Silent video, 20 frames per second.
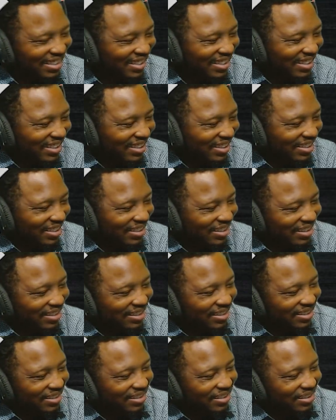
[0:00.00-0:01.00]

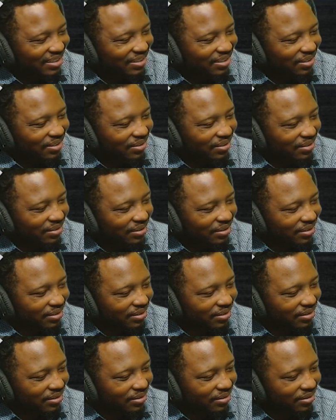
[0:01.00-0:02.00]

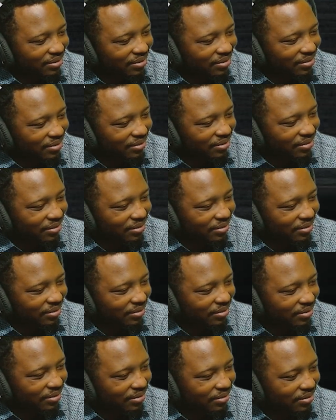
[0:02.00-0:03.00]

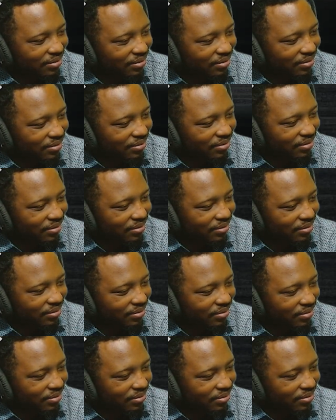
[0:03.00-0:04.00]

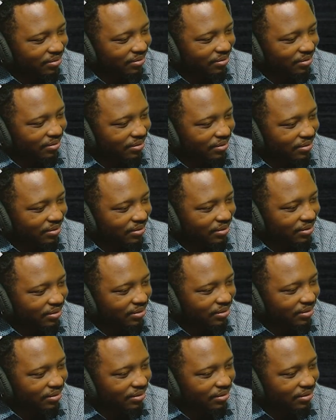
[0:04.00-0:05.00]

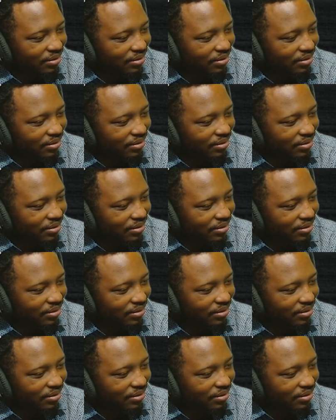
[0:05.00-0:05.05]
(silence)